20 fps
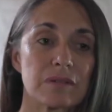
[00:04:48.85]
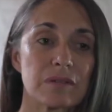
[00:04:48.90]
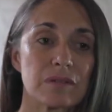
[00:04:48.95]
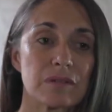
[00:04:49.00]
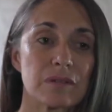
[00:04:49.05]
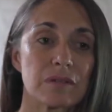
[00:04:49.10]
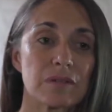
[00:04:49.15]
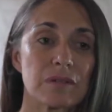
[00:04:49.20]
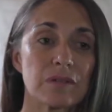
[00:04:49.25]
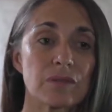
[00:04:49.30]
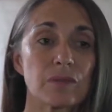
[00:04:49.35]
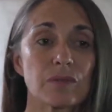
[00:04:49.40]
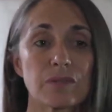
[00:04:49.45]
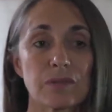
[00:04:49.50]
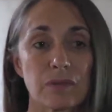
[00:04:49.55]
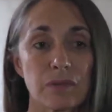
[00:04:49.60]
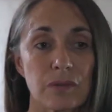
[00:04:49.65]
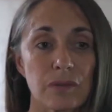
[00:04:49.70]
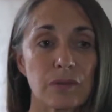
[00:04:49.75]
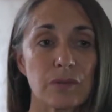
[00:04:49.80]
So this
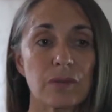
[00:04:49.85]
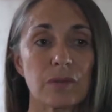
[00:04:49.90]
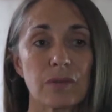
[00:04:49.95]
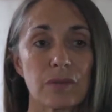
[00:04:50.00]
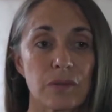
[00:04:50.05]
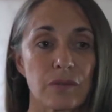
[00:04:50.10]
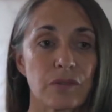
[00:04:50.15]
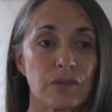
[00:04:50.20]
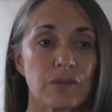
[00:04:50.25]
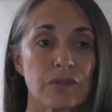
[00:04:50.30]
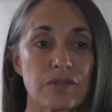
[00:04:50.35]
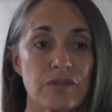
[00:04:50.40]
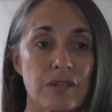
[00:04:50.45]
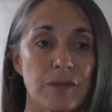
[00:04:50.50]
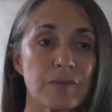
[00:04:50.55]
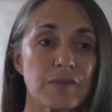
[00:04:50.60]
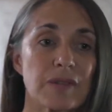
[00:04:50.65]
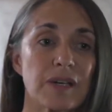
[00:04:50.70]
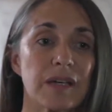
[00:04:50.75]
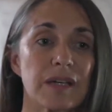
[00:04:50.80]
was all over
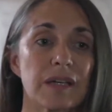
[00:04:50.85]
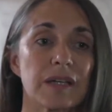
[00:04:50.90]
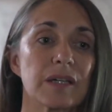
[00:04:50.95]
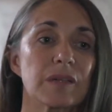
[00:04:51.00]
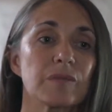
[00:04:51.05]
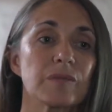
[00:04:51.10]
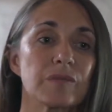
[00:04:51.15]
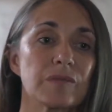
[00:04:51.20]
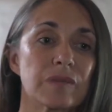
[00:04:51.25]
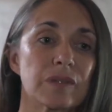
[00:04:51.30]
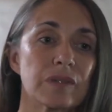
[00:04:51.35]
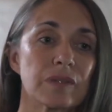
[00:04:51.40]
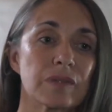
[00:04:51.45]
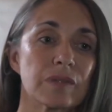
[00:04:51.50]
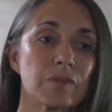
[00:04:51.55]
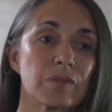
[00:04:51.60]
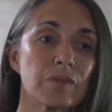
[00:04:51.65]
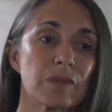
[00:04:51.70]
some time um,